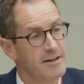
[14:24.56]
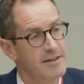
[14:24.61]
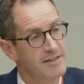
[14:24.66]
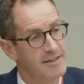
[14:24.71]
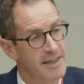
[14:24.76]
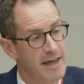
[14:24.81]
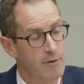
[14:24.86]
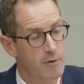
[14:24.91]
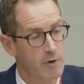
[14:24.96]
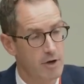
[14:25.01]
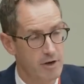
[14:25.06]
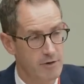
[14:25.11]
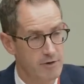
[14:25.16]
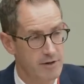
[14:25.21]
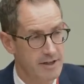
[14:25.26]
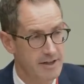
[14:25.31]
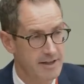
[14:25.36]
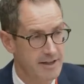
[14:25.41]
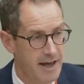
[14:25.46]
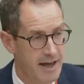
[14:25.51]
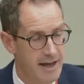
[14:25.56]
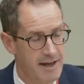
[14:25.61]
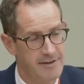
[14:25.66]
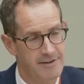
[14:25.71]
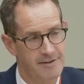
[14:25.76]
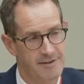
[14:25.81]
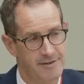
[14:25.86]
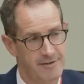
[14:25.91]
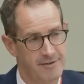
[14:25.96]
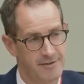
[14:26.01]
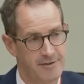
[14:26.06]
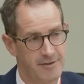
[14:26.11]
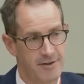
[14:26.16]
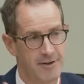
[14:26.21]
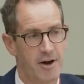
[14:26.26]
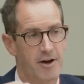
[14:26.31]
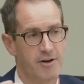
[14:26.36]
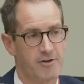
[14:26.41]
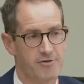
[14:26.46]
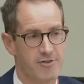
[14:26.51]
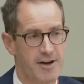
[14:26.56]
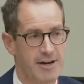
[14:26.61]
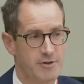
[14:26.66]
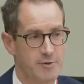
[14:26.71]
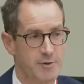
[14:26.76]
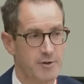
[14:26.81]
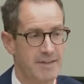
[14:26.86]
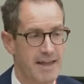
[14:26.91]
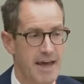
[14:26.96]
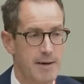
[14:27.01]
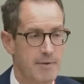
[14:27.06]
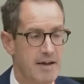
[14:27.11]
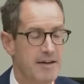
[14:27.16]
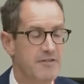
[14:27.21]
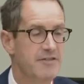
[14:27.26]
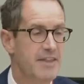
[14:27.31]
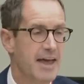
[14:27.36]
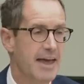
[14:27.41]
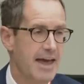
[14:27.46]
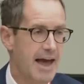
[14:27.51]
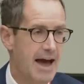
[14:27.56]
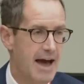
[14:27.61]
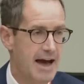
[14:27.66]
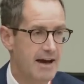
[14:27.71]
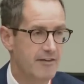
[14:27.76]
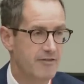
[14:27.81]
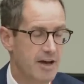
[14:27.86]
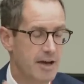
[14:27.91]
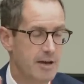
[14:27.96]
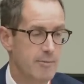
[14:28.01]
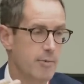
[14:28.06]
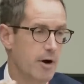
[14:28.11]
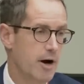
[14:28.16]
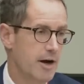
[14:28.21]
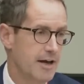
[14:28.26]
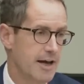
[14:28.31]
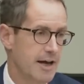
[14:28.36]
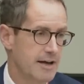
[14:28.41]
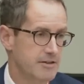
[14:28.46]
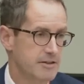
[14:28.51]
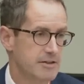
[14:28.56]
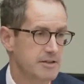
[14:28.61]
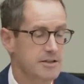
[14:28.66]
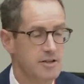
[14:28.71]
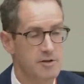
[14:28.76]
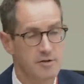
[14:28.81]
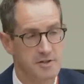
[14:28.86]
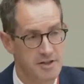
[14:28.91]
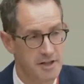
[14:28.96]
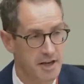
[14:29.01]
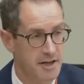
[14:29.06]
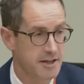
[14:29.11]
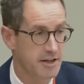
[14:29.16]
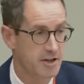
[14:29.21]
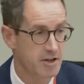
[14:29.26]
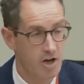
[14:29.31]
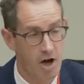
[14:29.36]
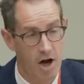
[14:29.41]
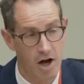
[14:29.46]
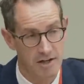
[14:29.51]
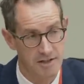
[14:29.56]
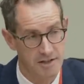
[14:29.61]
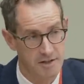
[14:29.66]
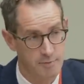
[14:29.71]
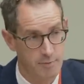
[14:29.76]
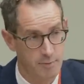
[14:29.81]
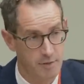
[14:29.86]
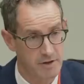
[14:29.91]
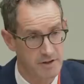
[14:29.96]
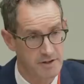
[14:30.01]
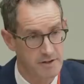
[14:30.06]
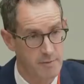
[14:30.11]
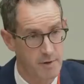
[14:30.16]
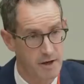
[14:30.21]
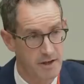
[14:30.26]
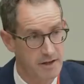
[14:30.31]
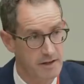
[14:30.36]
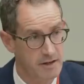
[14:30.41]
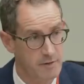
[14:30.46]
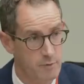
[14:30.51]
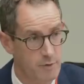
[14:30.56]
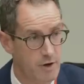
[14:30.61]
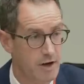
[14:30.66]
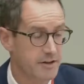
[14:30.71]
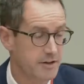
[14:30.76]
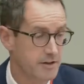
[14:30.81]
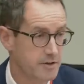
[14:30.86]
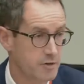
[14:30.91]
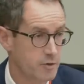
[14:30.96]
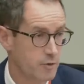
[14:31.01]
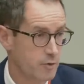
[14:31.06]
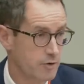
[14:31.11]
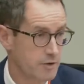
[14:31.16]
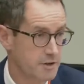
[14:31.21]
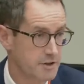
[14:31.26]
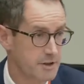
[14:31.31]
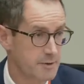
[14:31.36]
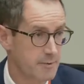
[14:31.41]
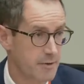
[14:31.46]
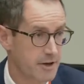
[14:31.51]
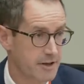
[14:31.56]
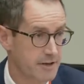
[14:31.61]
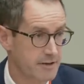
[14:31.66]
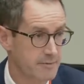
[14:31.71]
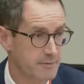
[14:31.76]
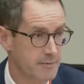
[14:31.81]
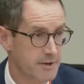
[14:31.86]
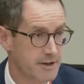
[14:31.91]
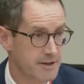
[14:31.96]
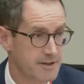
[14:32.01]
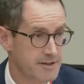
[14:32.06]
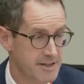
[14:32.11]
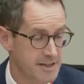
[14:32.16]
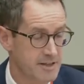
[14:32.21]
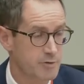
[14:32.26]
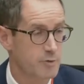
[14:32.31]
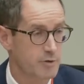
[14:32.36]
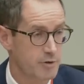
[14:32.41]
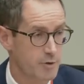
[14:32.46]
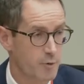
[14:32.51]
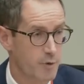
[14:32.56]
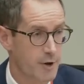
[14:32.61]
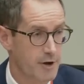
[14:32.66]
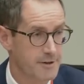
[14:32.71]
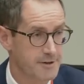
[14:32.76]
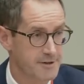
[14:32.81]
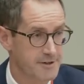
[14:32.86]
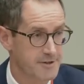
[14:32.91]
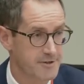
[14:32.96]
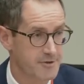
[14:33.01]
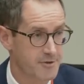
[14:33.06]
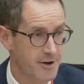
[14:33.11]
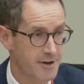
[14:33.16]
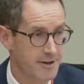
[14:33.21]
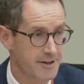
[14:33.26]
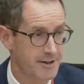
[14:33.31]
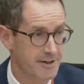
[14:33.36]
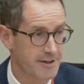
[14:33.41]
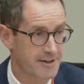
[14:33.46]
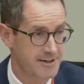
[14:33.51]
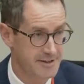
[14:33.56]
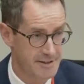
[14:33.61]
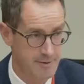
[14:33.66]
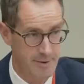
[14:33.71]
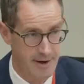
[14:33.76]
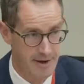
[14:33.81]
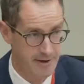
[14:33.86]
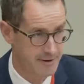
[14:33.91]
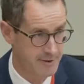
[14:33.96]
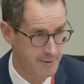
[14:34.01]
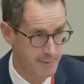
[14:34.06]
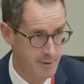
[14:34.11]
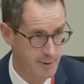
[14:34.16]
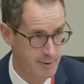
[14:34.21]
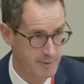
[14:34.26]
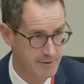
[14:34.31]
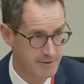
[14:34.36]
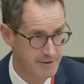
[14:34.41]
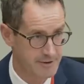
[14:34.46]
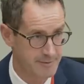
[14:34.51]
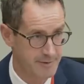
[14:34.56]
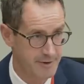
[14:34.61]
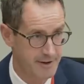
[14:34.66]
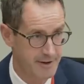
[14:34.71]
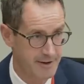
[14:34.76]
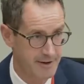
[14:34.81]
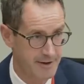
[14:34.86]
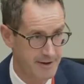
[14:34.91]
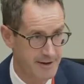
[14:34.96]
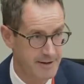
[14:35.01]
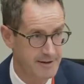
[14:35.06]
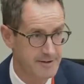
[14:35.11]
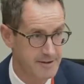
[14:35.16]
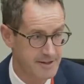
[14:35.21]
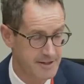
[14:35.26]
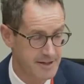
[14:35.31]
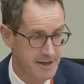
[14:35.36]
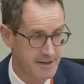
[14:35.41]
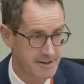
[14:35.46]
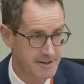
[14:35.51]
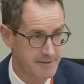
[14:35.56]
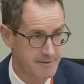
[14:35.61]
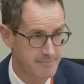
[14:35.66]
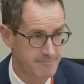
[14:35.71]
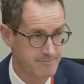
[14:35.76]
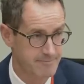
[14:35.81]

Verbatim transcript: they will only get the contract with them if they have a buyout. So it's like a cost plus model rather than a royalty model. So that's what the writers' strike is about at the moment in the States.